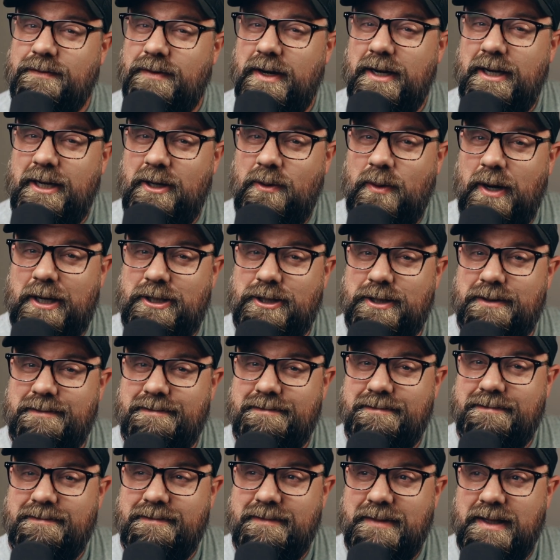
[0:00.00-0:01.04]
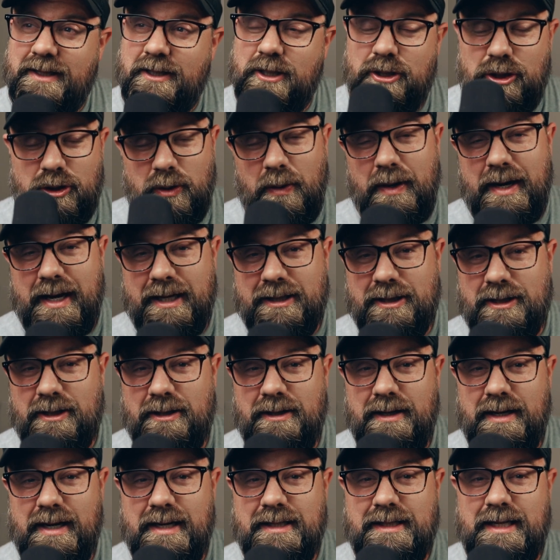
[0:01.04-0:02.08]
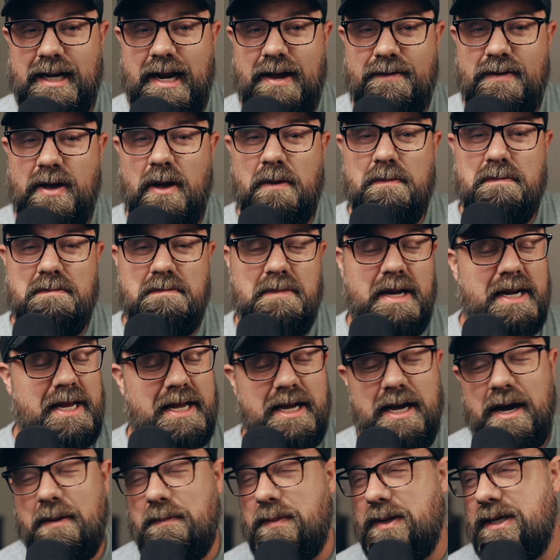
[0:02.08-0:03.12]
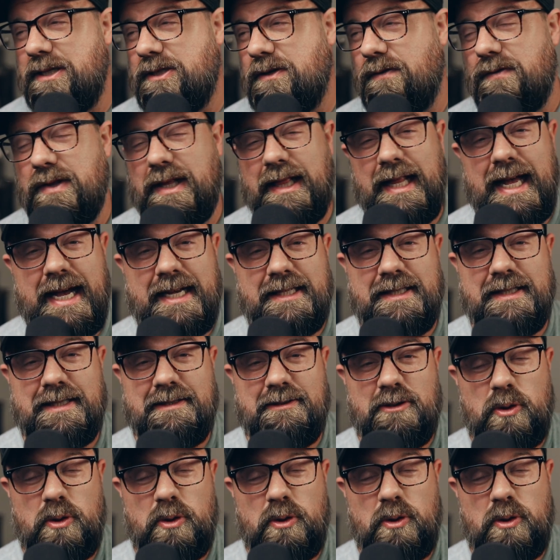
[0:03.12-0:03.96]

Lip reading: a very good question. The short answer is that I've helped many companies over the last